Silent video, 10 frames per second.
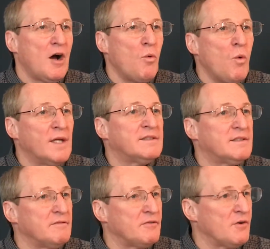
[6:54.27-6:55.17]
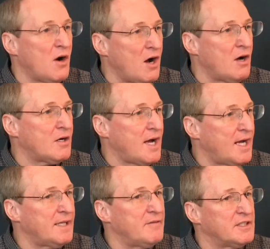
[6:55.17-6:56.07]
once and for all
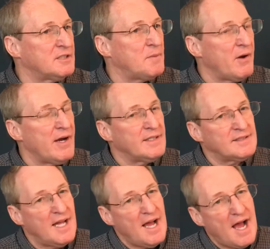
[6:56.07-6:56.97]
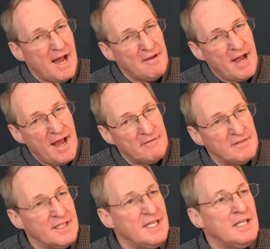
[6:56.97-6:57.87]
kind of experience. I've
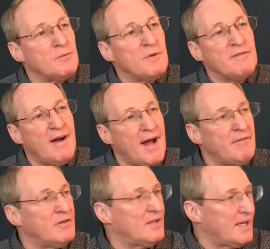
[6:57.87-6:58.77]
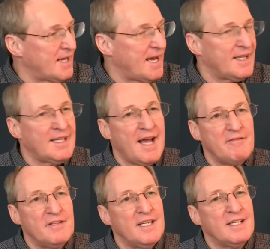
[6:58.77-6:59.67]
needed revival again.
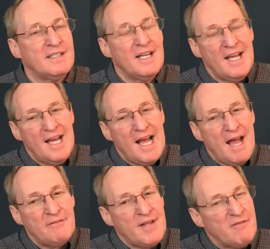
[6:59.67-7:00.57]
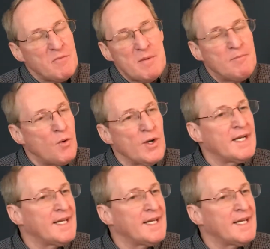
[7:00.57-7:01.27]
I've never been born